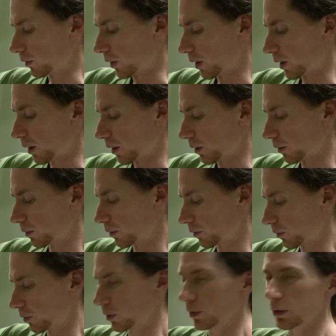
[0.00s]
Yeah,
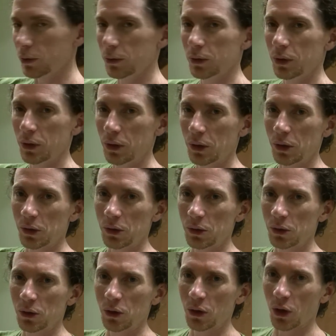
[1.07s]
it's really
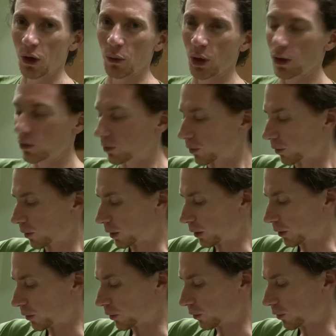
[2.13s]
amazing to think
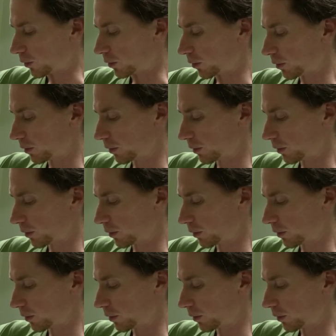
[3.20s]
that this is